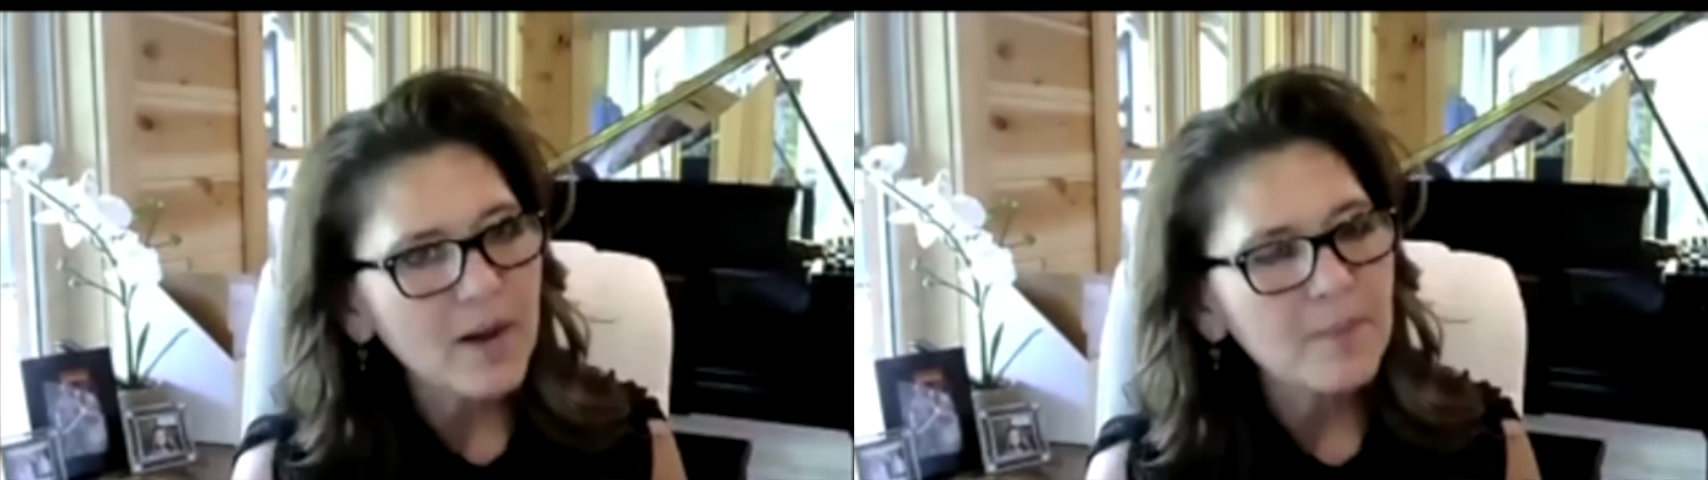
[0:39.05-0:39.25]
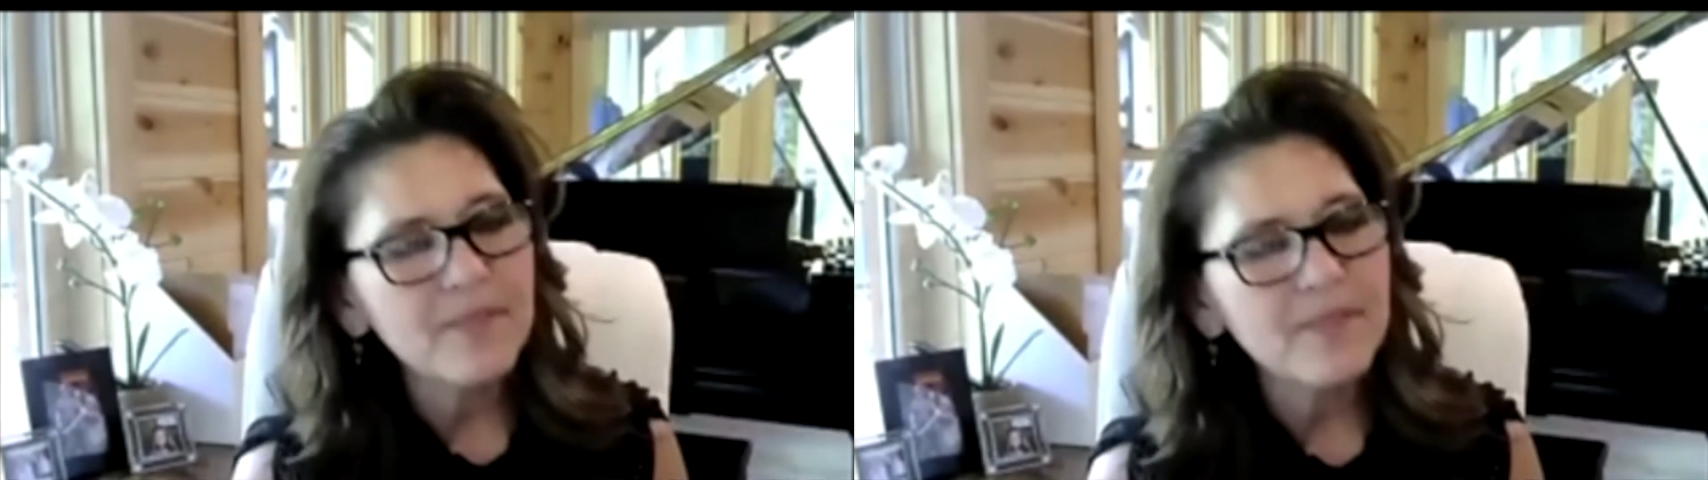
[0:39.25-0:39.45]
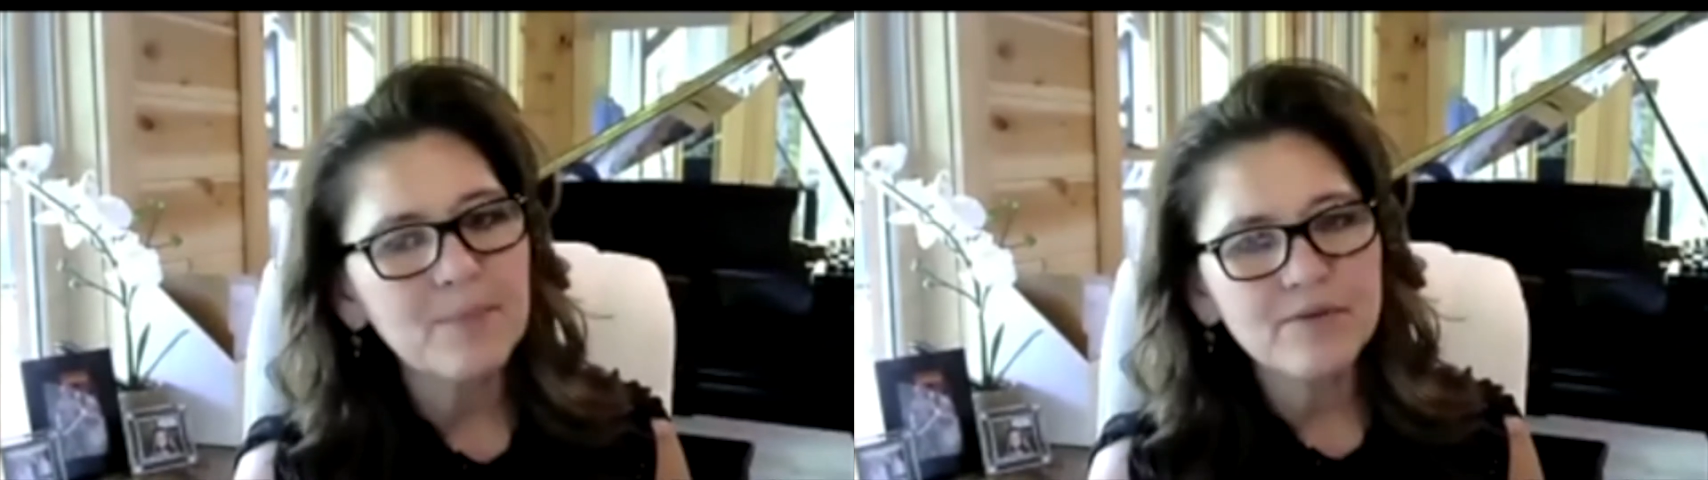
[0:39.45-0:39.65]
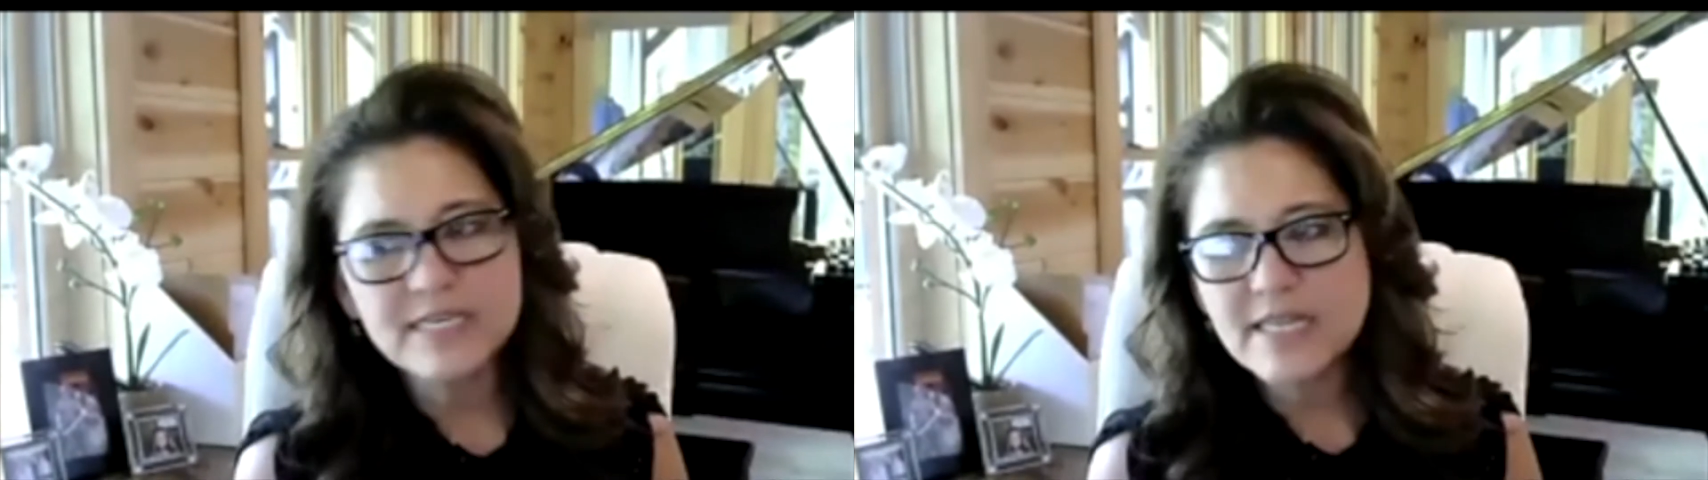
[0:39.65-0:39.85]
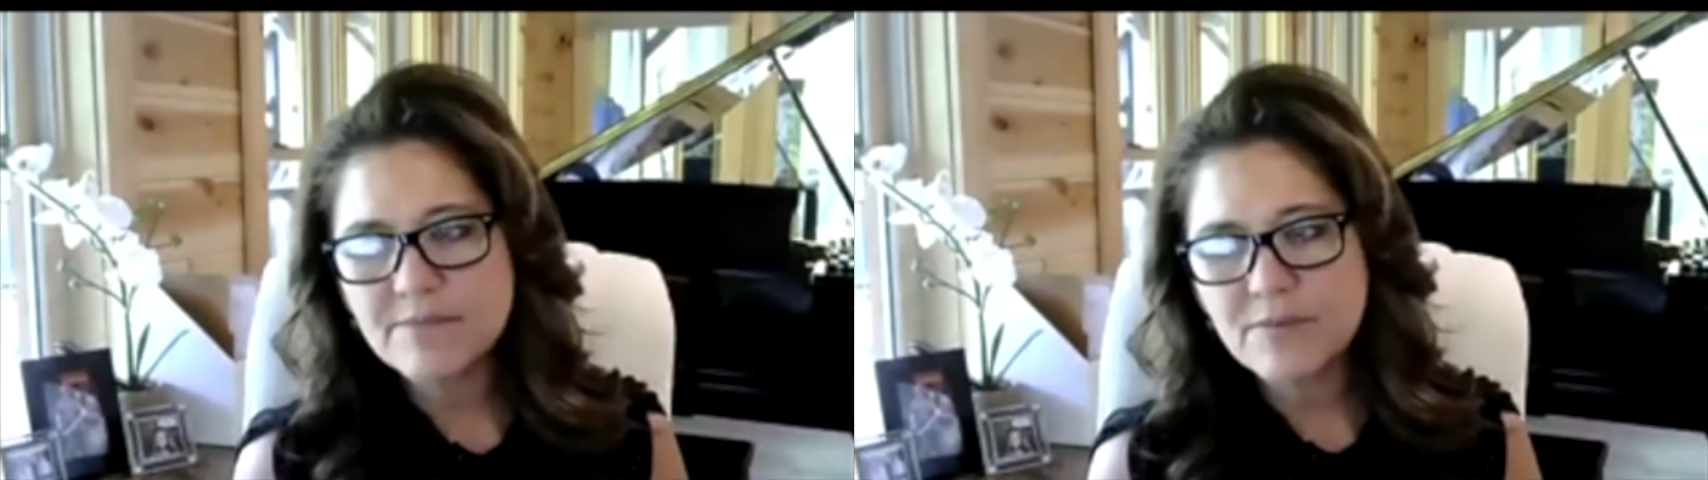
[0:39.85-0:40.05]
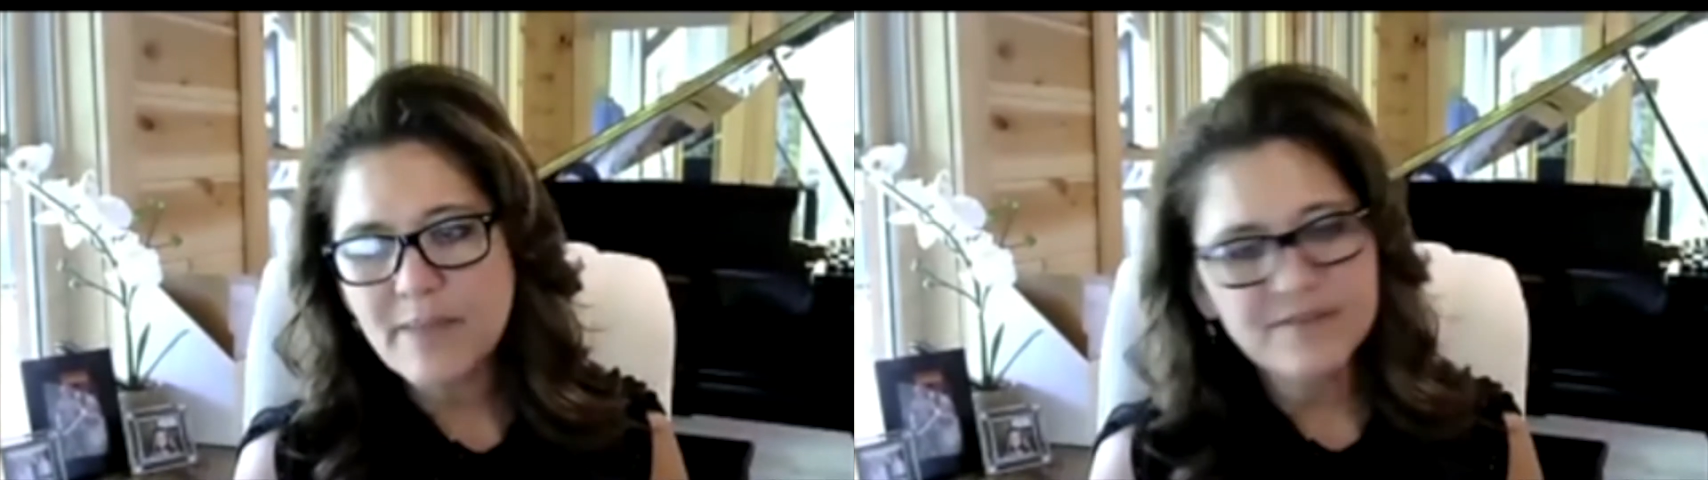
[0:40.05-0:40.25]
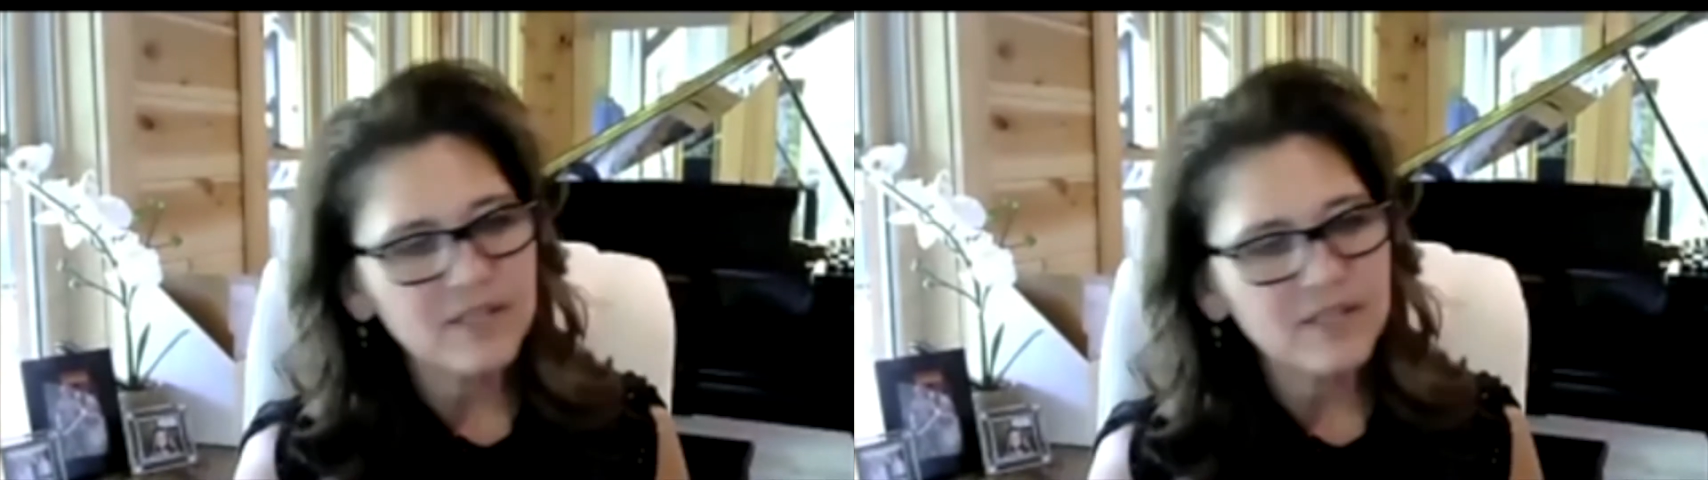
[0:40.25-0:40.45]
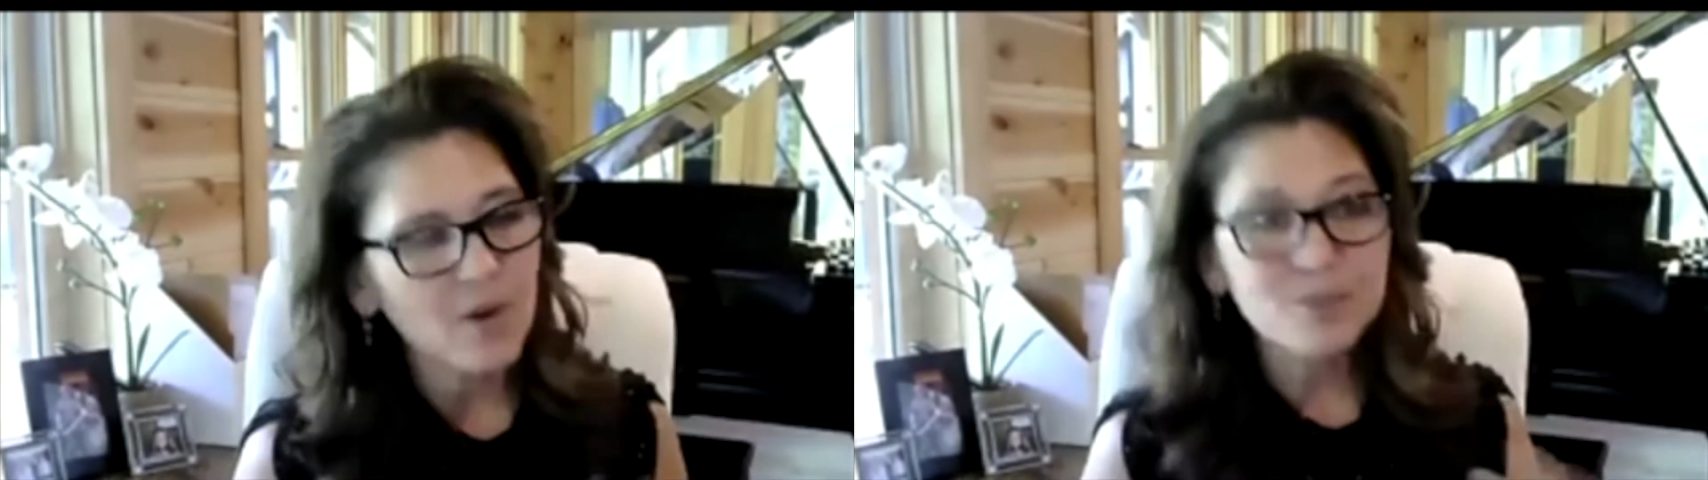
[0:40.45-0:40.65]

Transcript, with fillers: up that prevented them from having